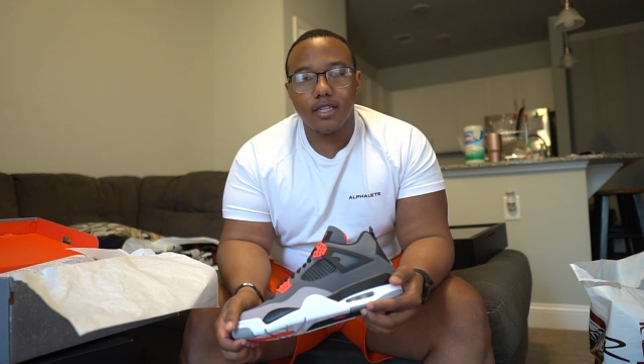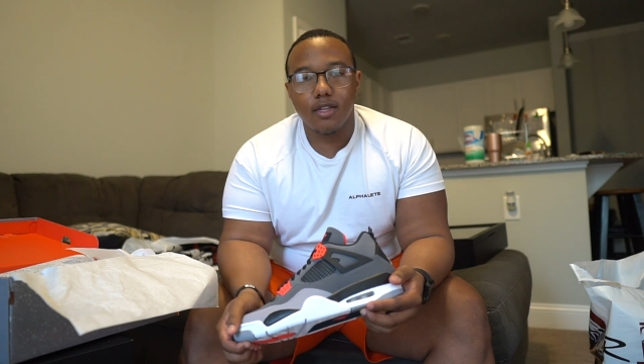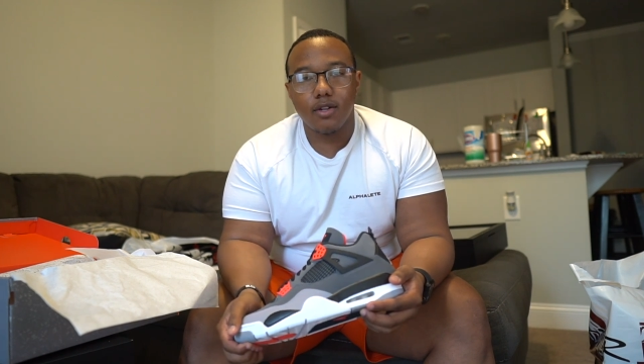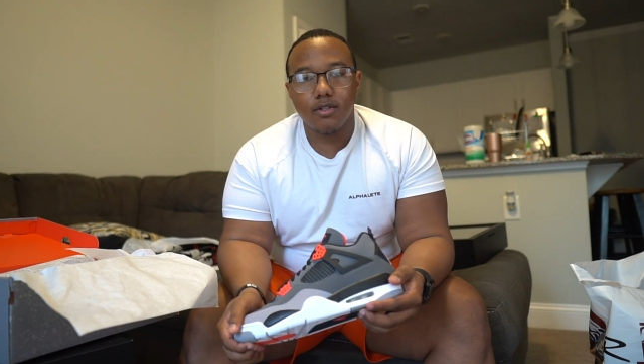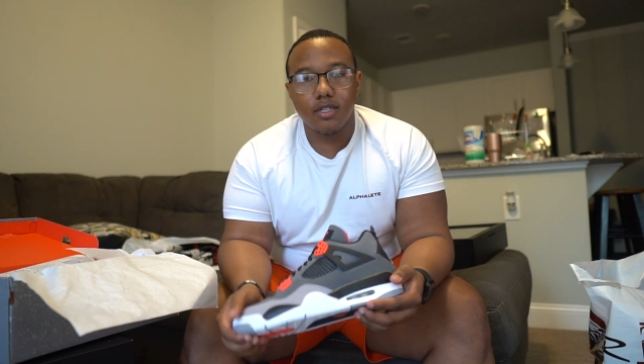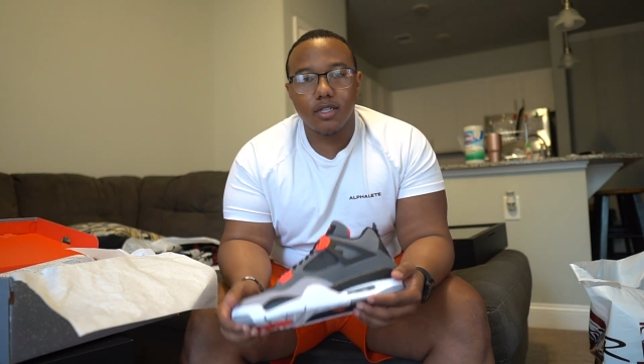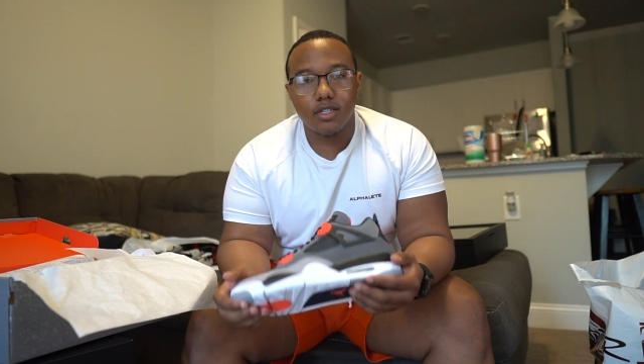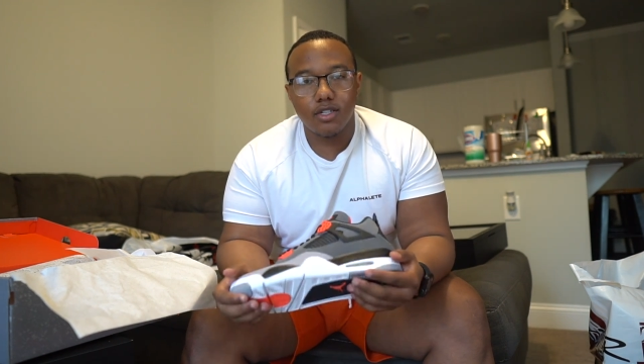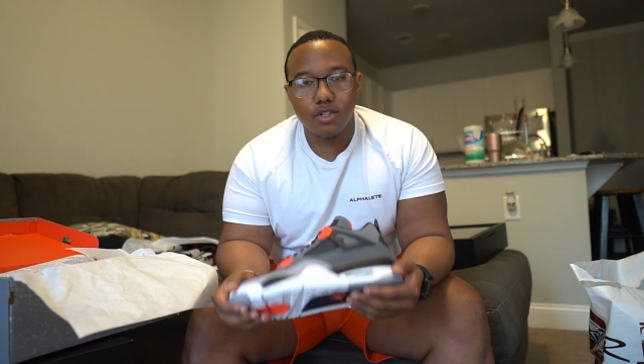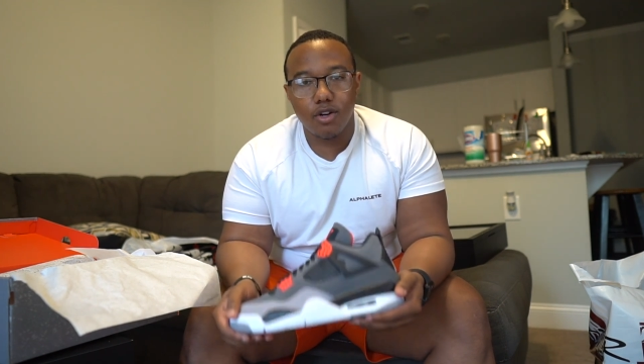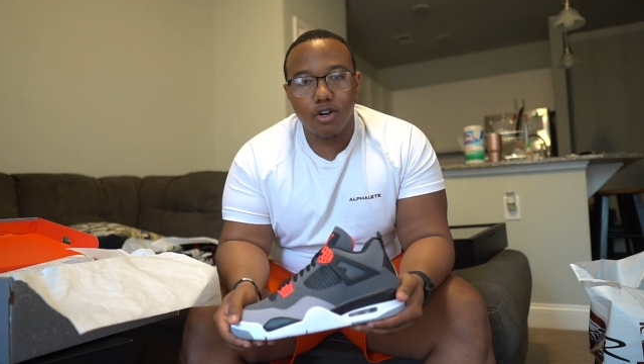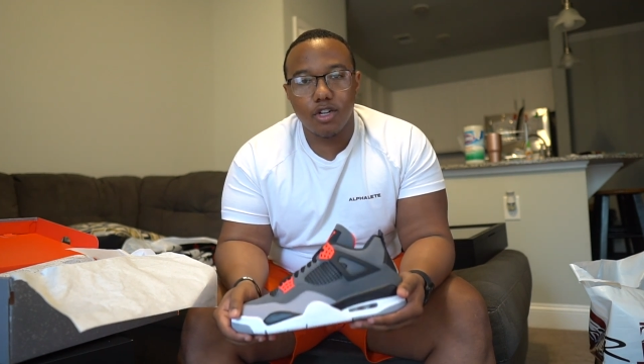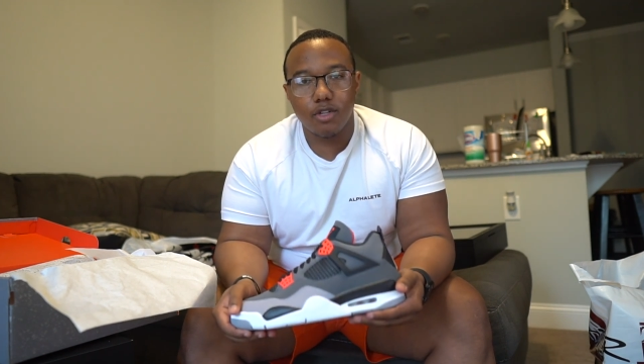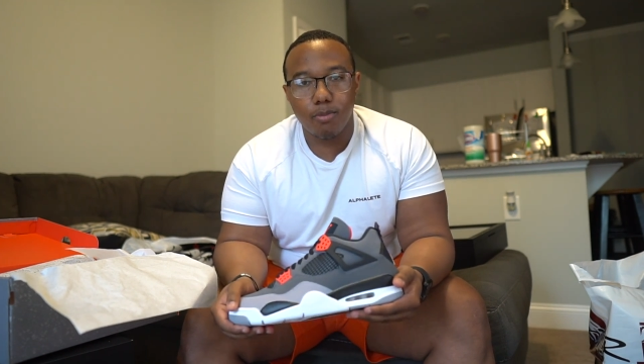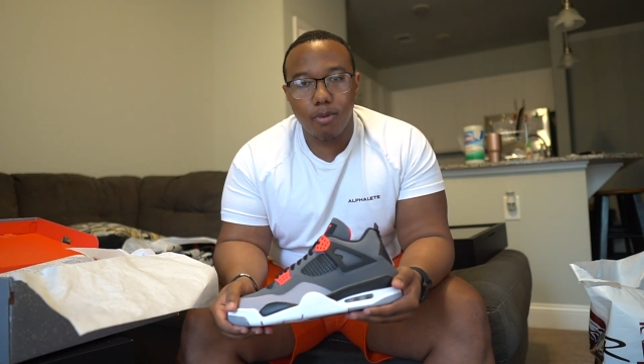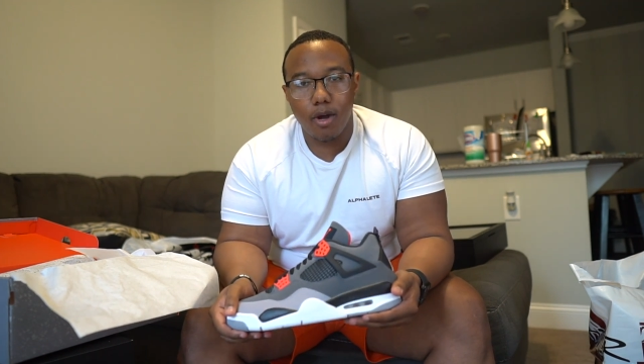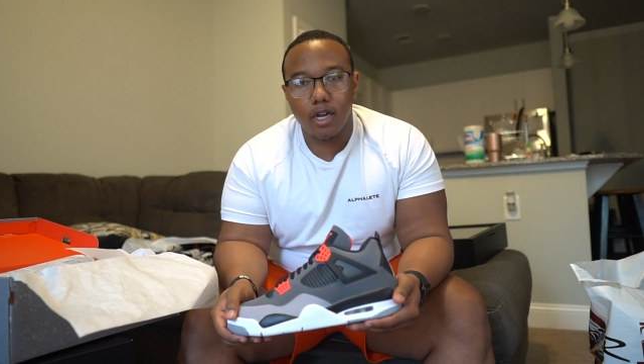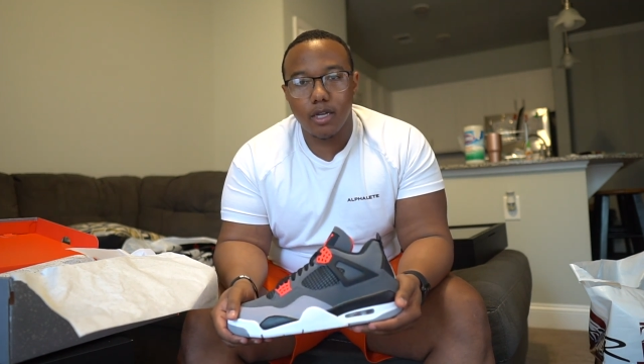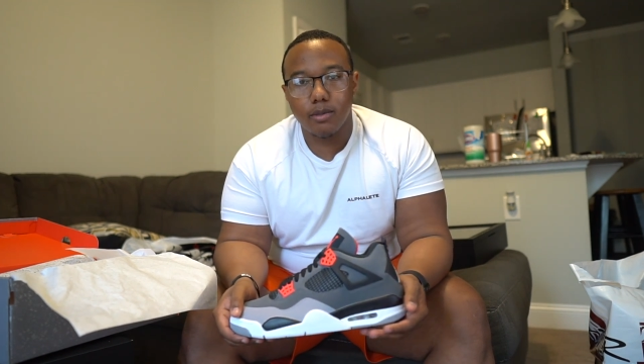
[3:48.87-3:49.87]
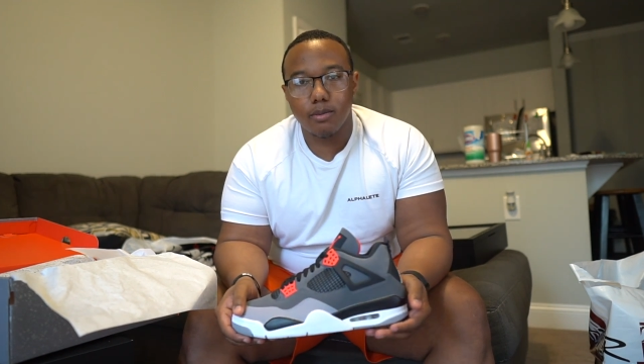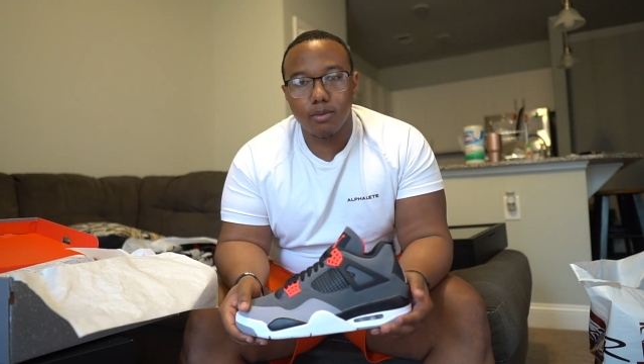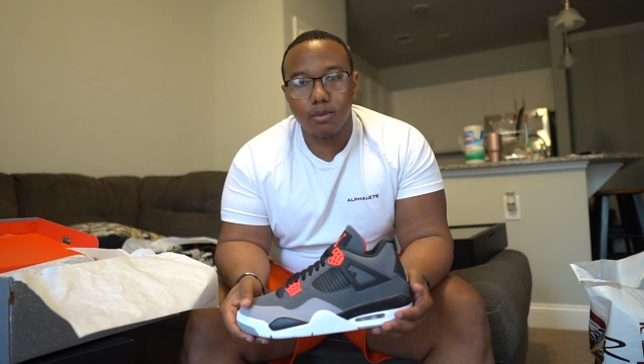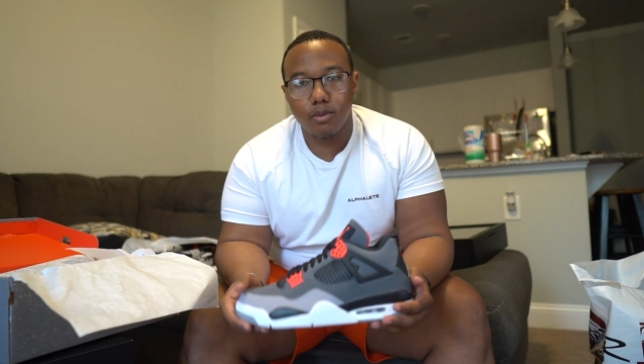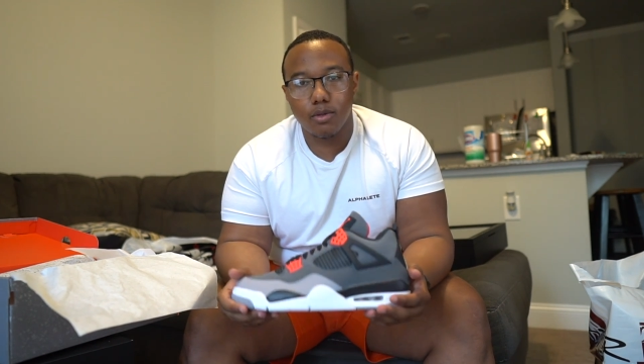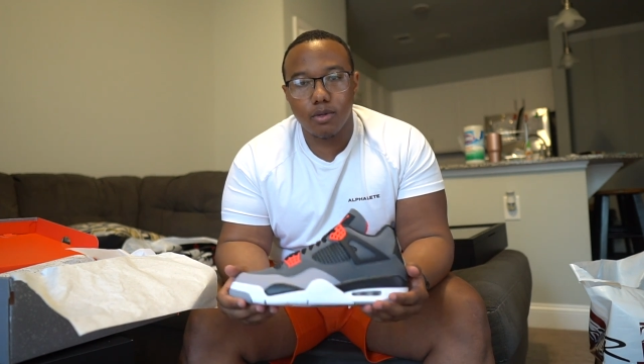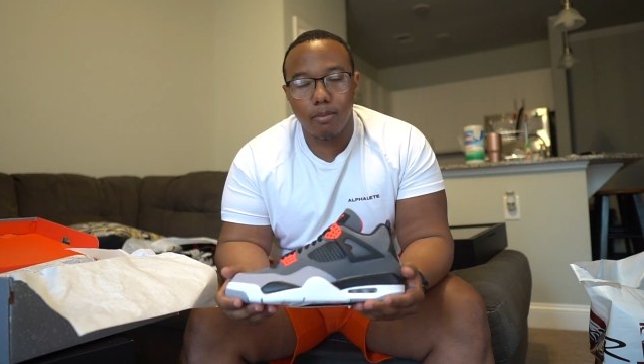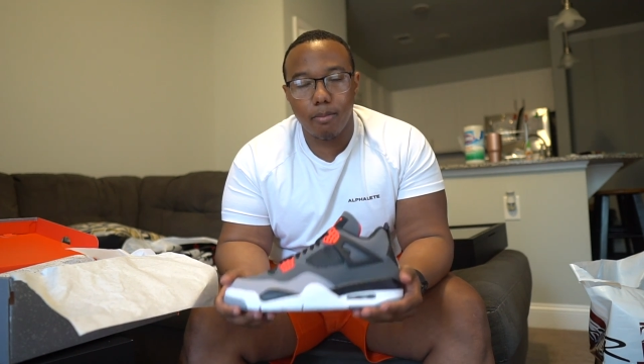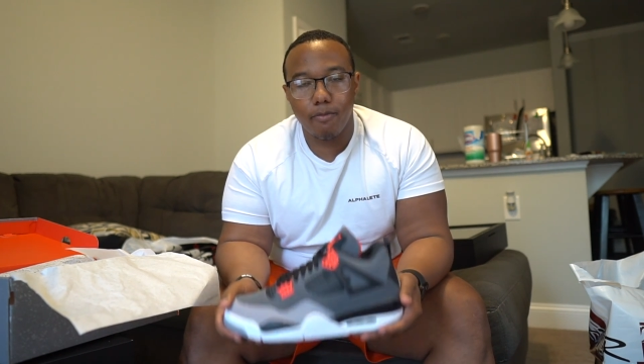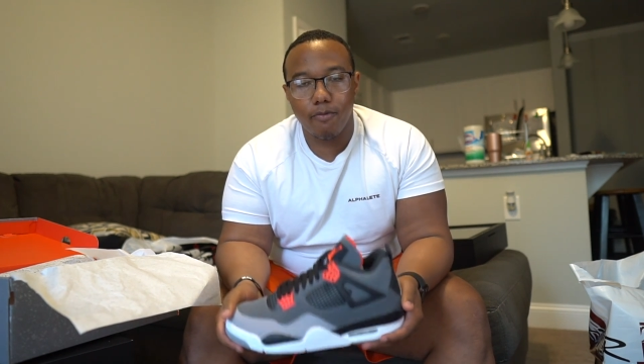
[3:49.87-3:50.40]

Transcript: those in as soon as possible to